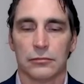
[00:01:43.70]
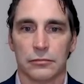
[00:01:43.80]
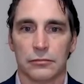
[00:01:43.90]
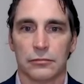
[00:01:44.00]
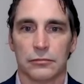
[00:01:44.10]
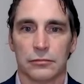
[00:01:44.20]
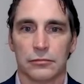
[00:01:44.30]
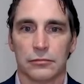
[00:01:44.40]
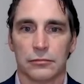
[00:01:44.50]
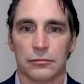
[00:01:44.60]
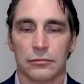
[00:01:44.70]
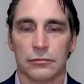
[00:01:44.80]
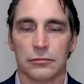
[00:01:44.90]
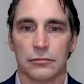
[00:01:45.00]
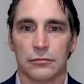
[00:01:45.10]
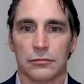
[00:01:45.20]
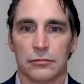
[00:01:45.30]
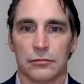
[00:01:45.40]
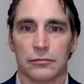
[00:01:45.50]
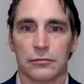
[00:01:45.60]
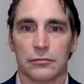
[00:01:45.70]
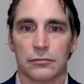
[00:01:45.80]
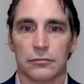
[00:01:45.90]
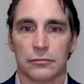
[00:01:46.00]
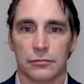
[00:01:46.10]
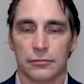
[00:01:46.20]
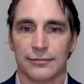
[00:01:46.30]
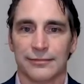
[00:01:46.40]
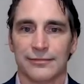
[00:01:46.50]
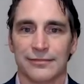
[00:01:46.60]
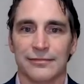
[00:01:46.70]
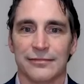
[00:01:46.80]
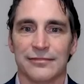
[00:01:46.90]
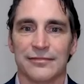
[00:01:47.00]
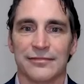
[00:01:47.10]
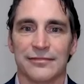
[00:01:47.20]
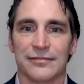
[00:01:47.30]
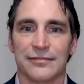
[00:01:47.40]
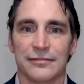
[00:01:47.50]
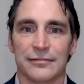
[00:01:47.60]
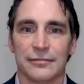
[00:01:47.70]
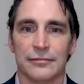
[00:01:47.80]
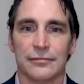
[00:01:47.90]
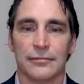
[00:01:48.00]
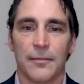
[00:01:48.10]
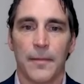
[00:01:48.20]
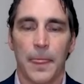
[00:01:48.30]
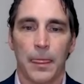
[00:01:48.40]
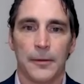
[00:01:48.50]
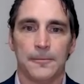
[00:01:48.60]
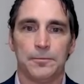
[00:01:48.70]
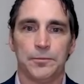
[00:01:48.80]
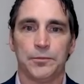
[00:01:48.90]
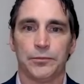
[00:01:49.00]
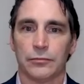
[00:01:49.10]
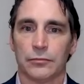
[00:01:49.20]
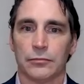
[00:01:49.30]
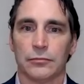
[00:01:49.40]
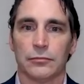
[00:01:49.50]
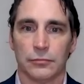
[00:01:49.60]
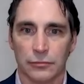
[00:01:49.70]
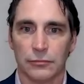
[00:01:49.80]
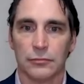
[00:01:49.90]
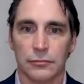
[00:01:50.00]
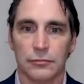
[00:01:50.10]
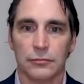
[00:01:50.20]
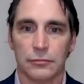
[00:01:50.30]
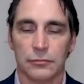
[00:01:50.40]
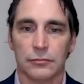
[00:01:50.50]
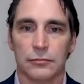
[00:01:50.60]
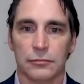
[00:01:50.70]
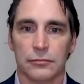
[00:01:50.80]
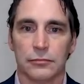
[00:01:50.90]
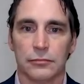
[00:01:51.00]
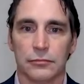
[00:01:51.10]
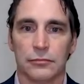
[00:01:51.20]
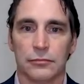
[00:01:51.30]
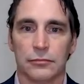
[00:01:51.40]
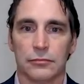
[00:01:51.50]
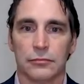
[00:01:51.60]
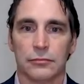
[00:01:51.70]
No words are spoken by the person on screen.